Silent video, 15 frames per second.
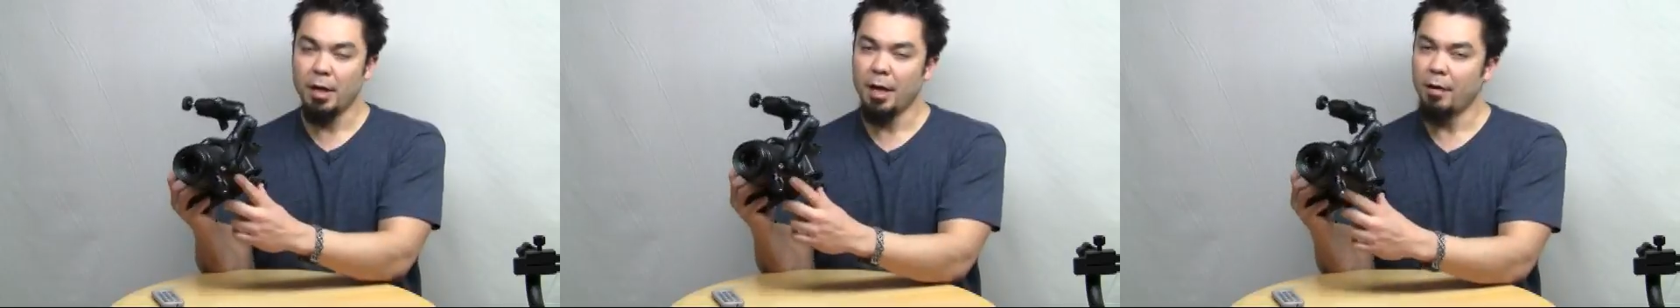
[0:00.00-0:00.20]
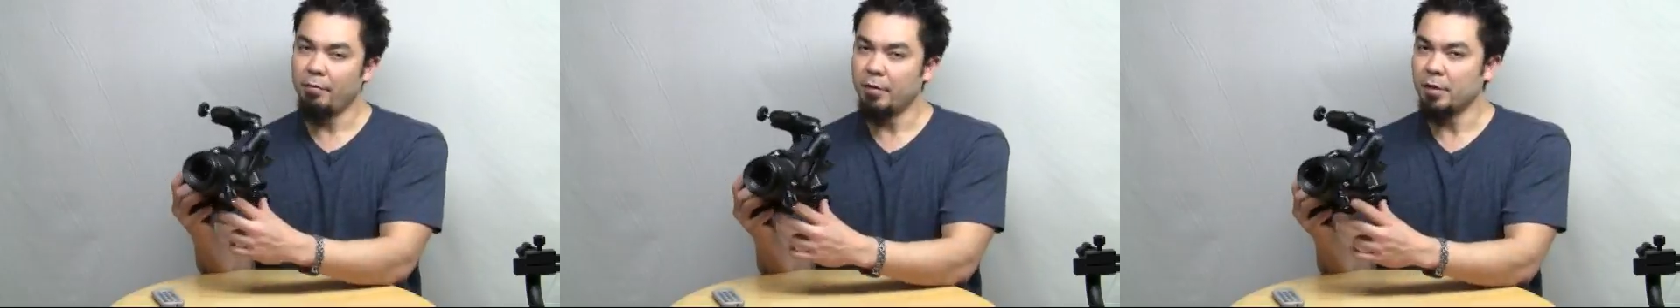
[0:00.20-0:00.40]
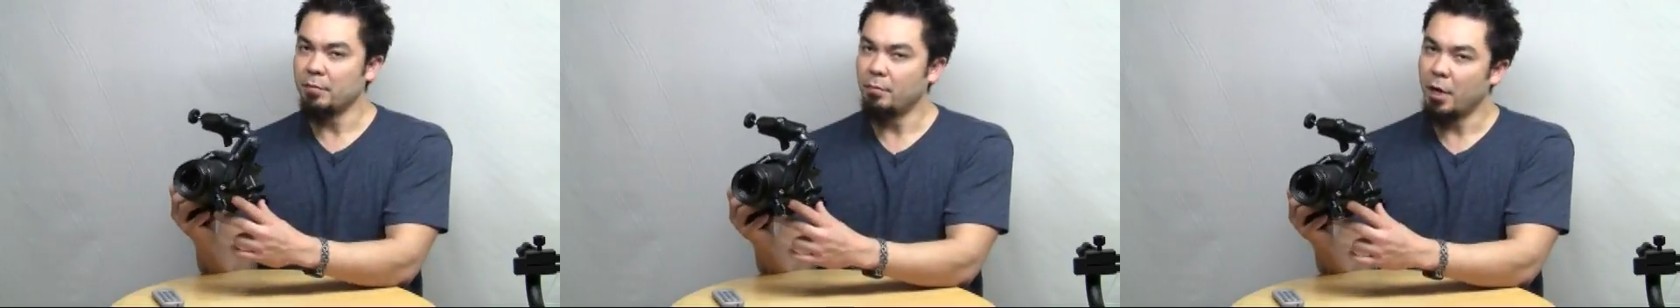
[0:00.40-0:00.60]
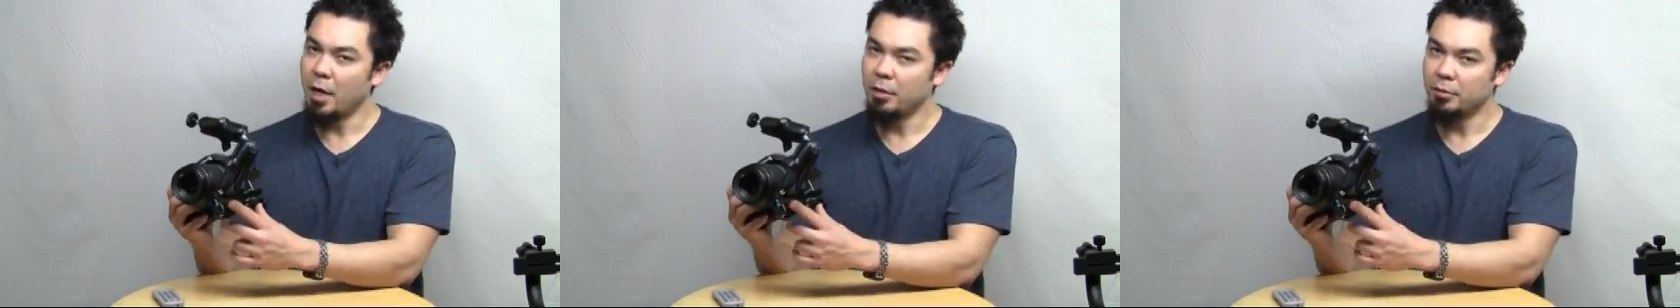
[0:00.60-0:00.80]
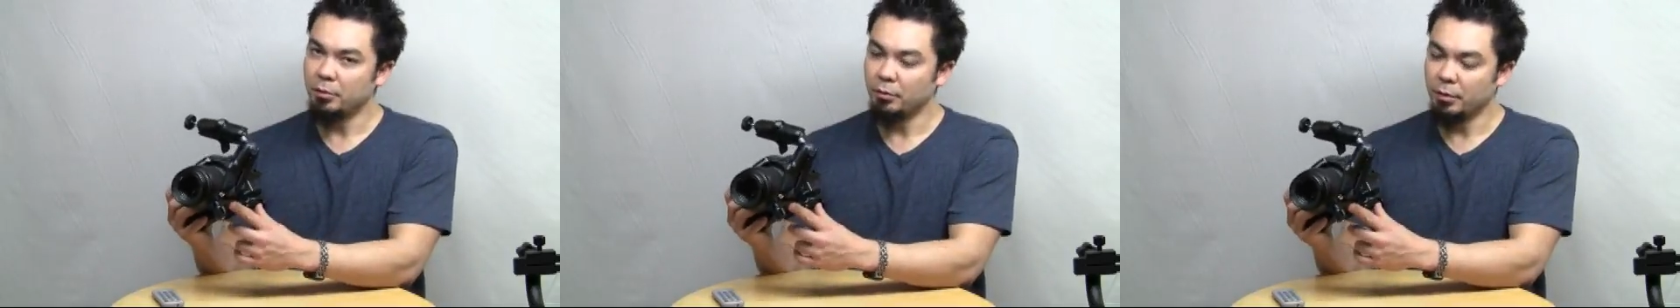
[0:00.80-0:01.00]
have this
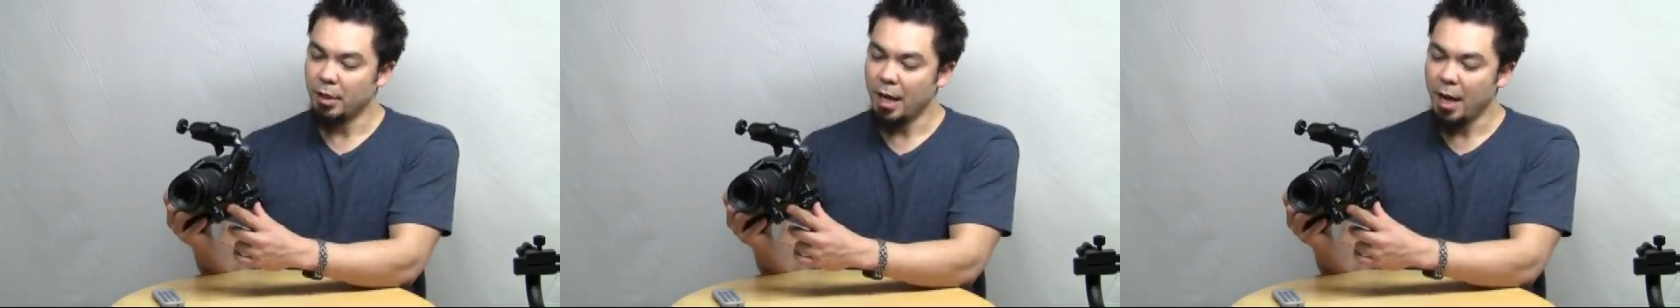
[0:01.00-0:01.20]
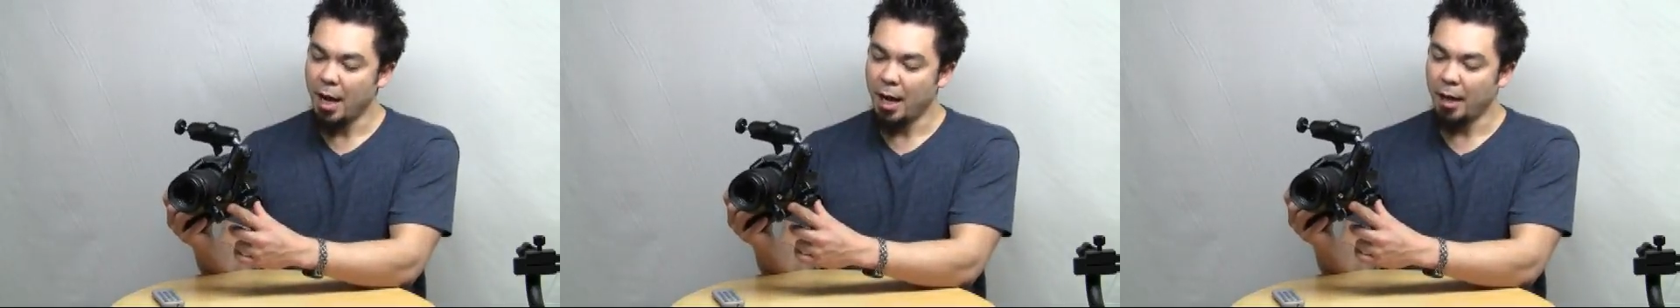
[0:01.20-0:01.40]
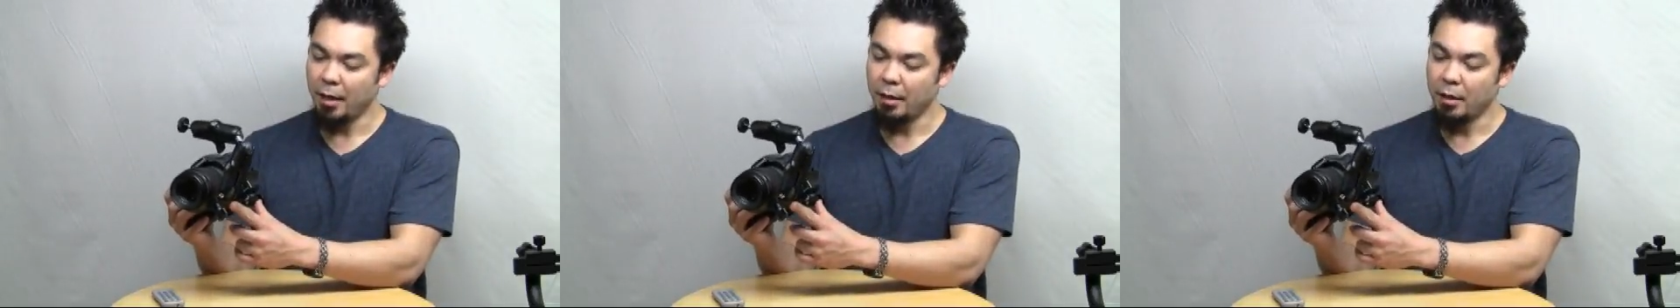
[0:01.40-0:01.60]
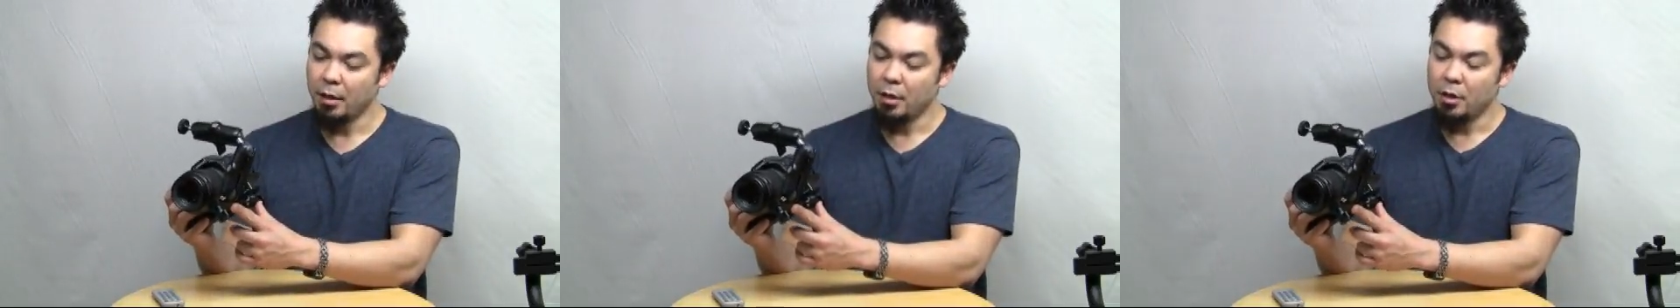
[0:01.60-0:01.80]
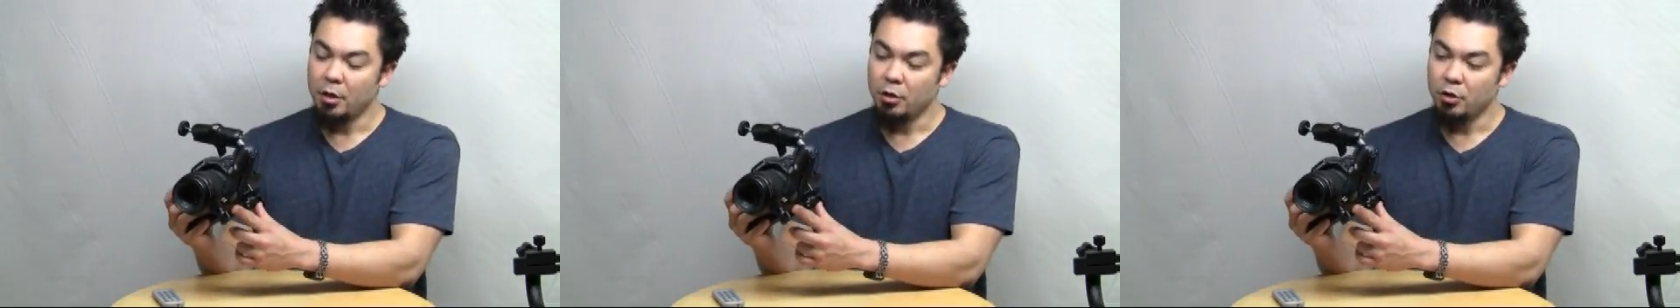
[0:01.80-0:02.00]
module 9,
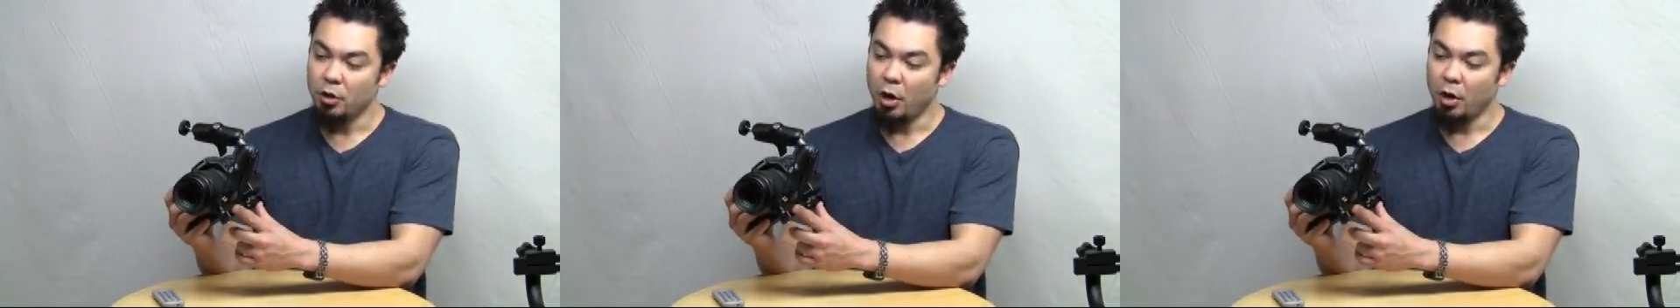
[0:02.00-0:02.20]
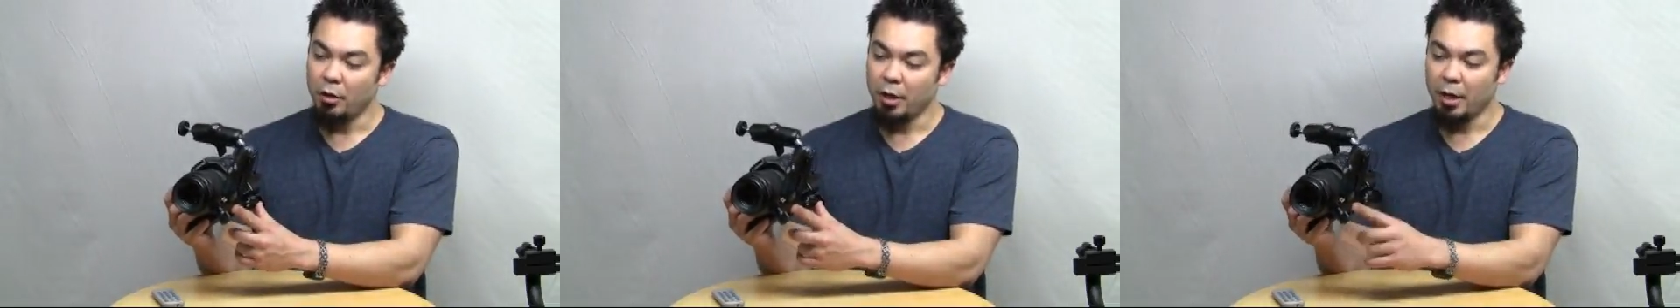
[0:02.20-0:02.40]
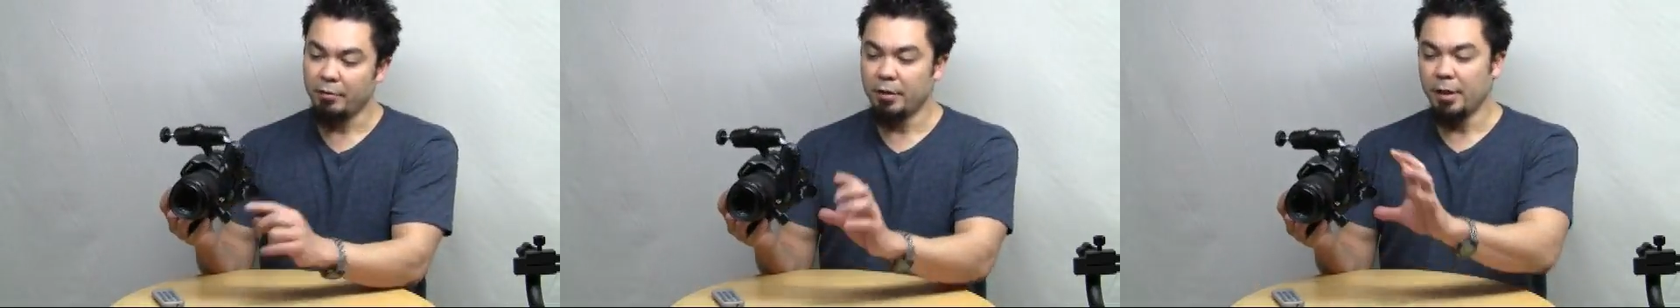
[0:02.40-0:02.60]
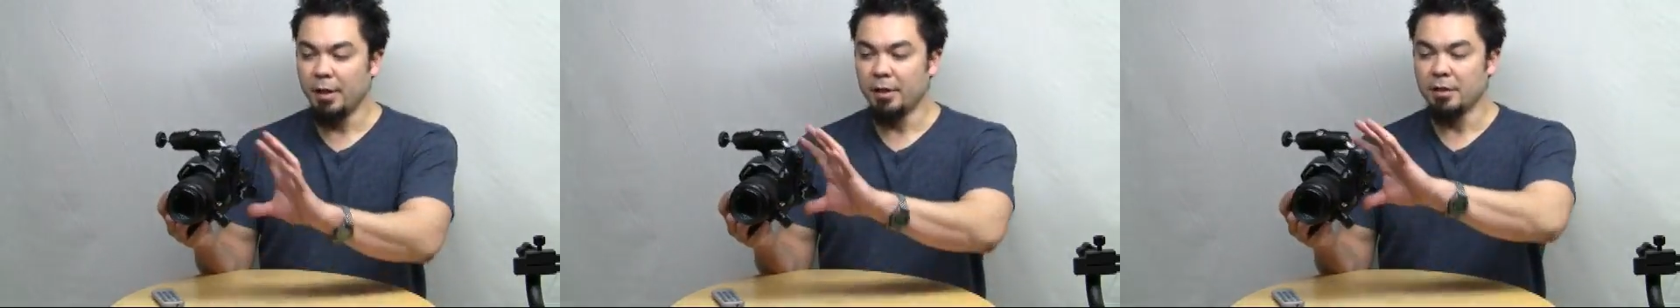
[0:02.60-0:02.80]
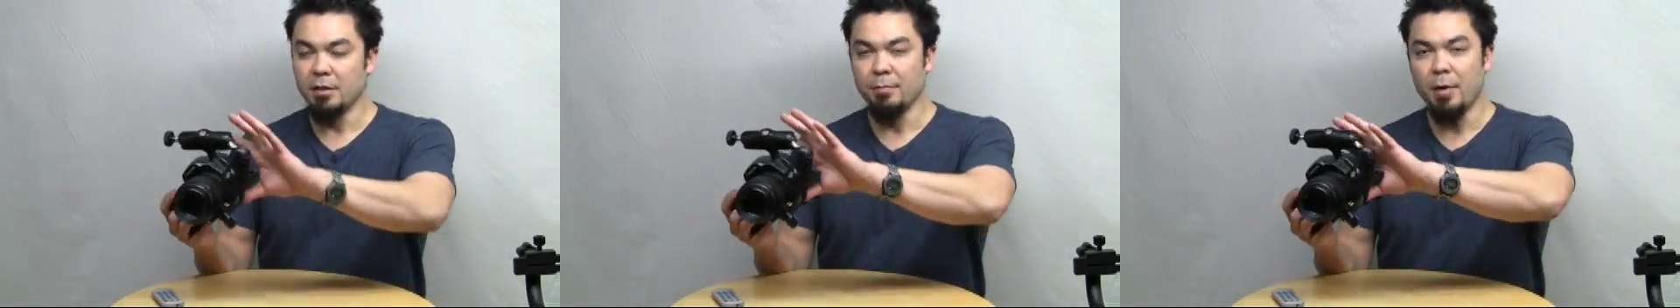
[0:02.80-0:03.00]
all you have to
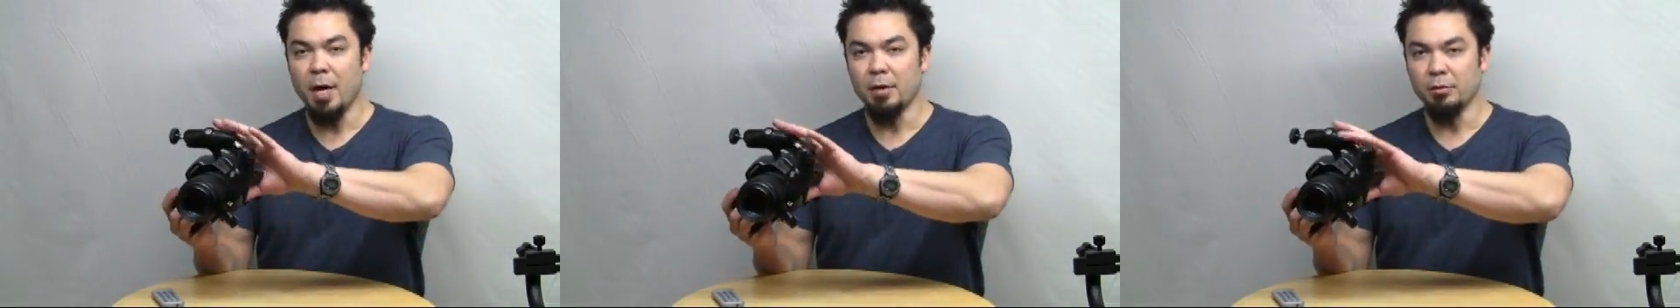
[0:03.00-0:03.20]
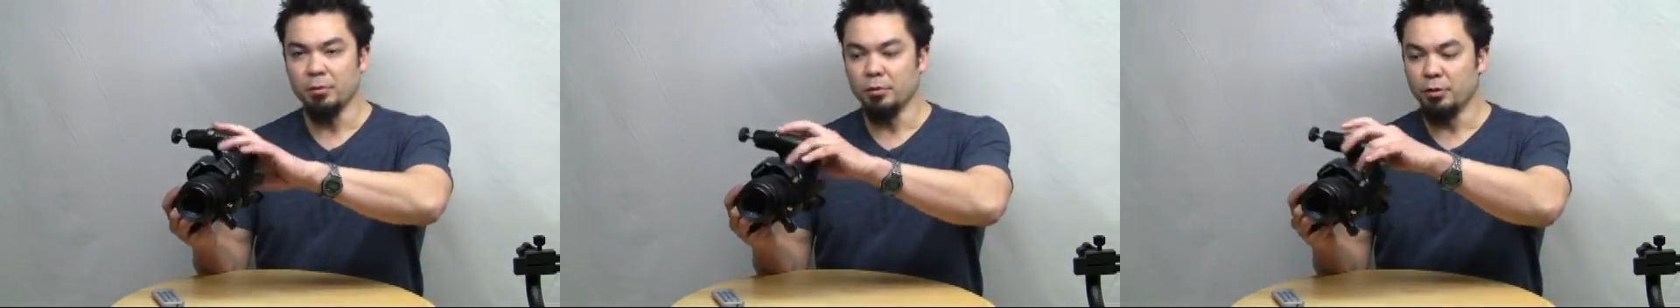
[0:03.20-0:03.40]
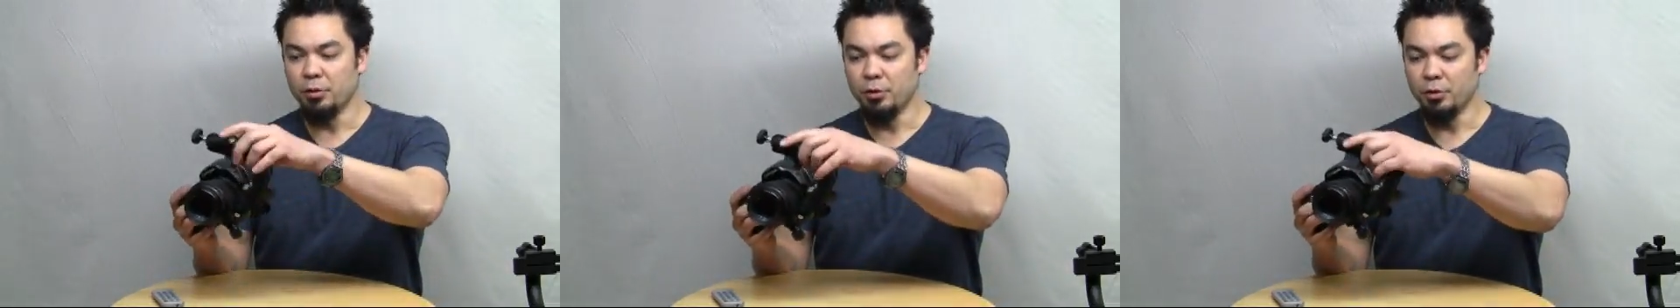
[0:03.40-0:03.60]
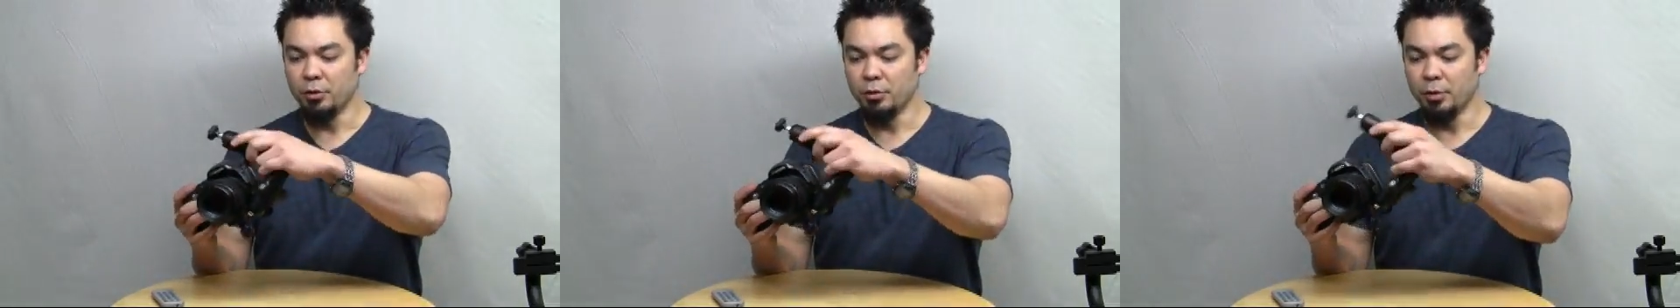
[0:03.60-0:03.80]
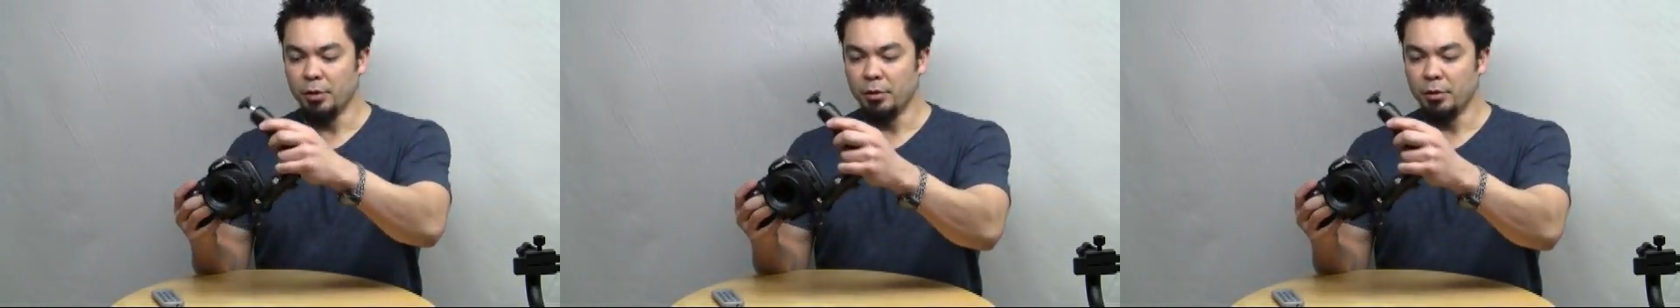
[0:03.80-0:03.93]
get is the module 2,